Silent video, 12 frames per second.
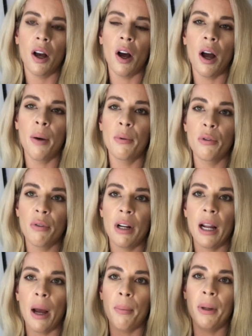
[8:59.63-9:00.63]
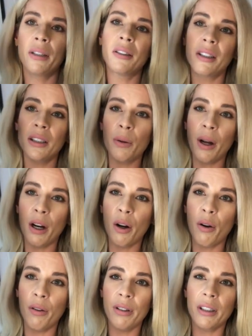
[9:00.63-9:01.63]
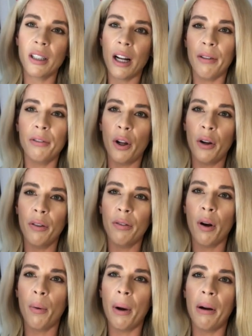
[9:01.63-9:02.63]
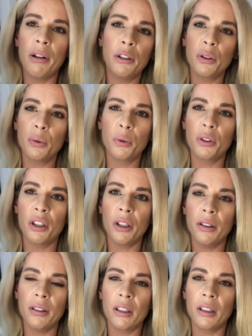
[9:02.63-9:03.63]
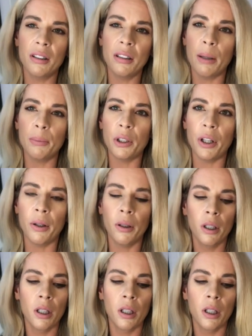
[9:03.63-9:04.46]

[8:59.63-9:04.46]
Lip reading: I was really happy because I still had a lot of this left over where I just wasn't using the step 2.